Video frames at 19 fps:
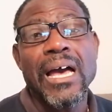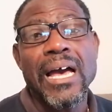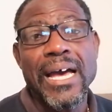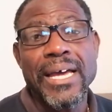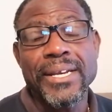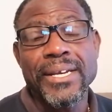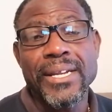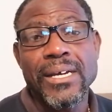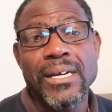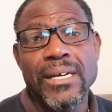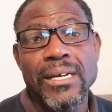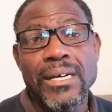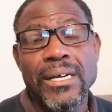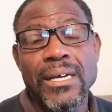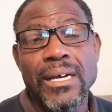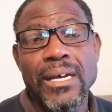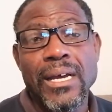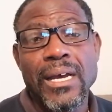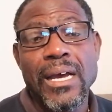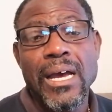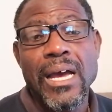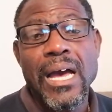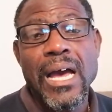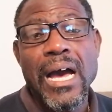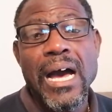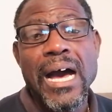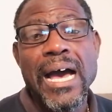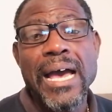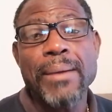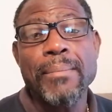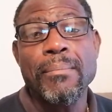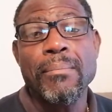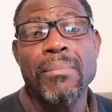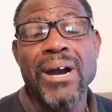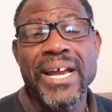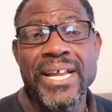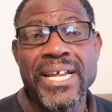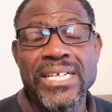And I
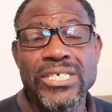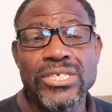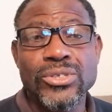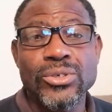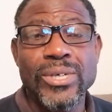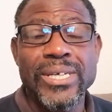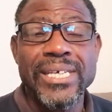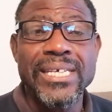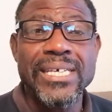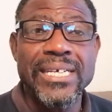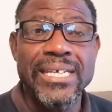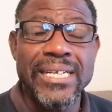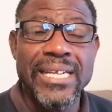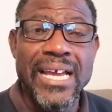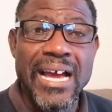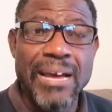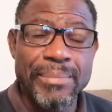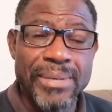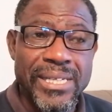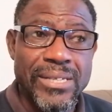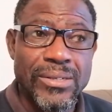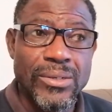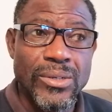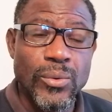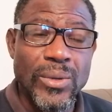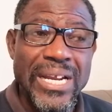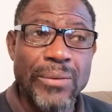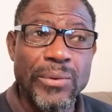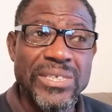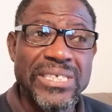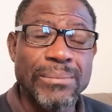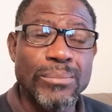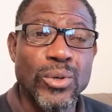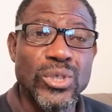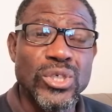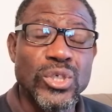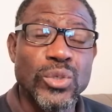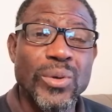managed to kick the habit when I was
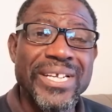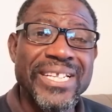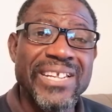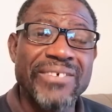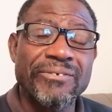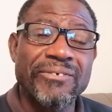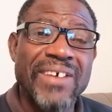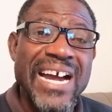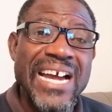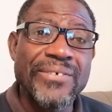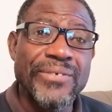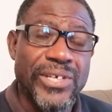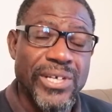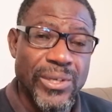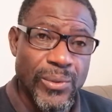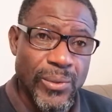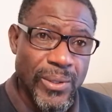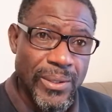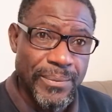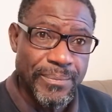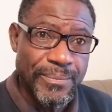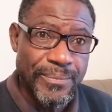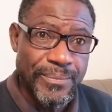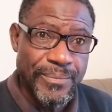about 25 years old.